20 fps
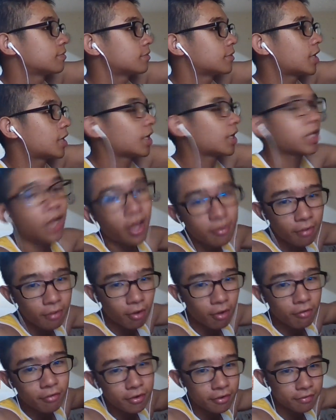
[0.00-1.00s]
climb
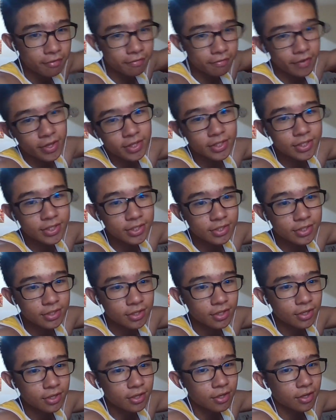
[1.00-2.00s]
over the fence,
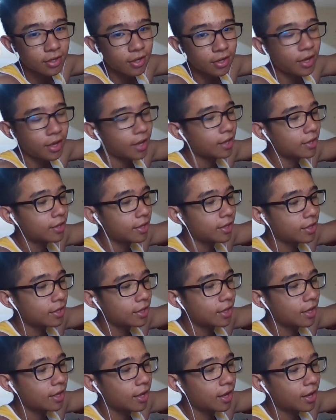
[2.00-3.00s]
and then
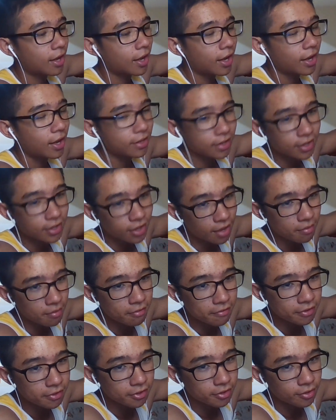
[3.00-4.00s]
I had to climb
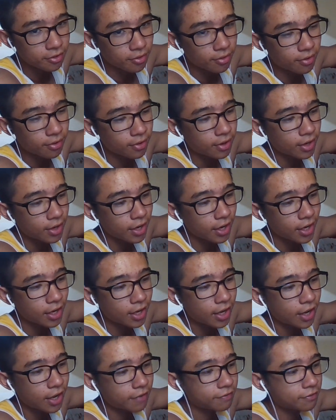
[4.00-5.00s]
over the door, and I
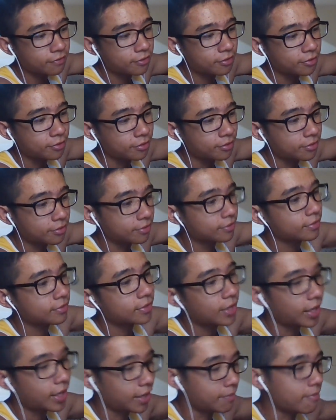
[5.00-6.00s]
had to,
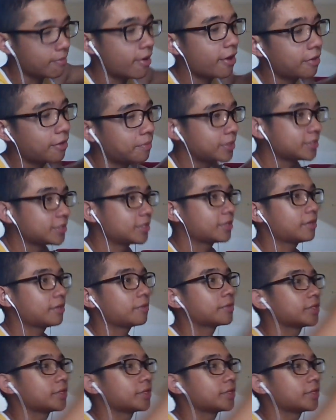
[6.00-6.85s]
like, Mara basically was